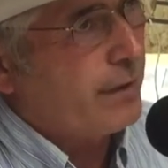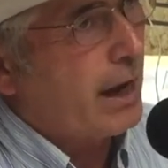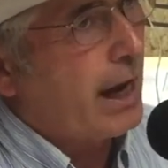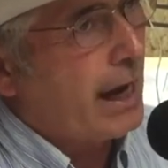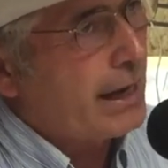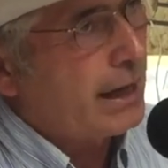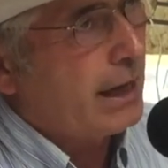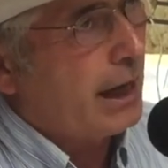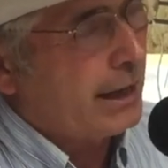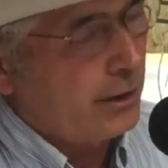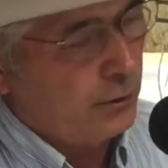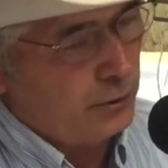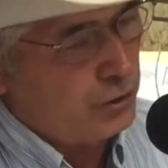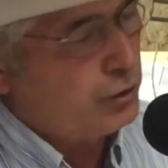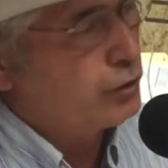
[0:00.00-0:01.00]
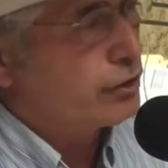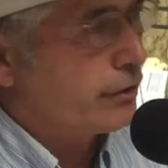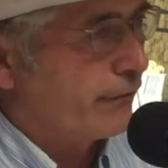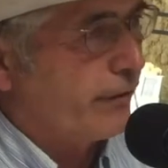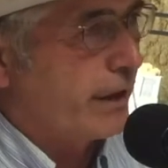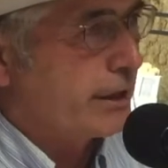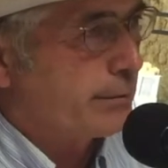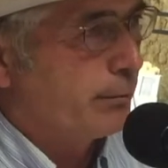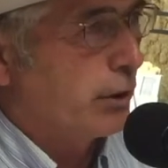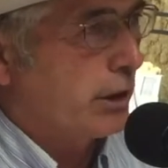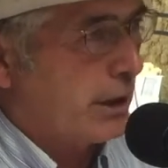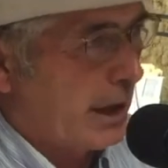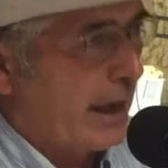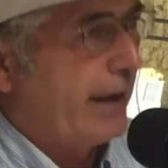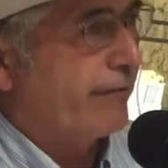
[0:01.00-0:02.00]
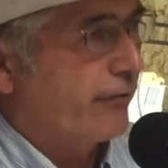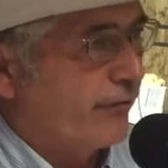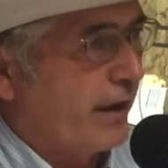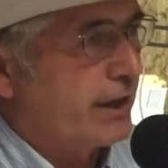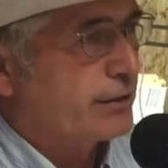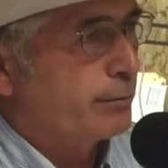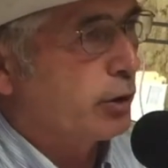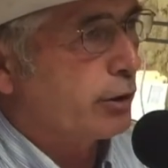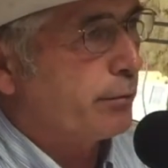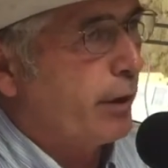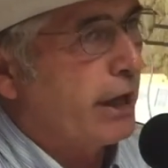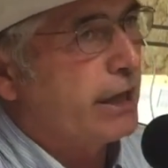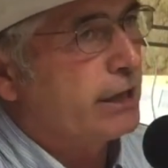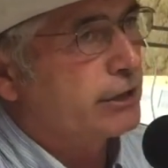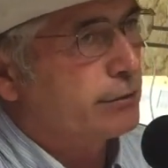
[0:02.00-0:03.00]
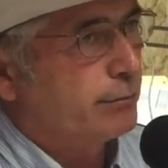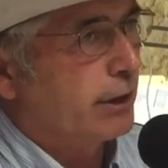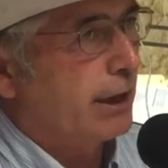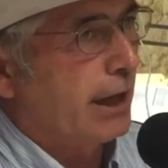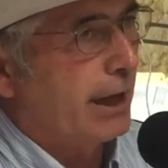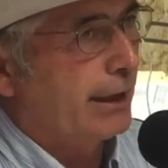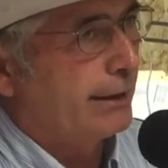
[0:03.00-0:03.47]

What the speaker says: I don't use the Facebook. I have a Facebook page, but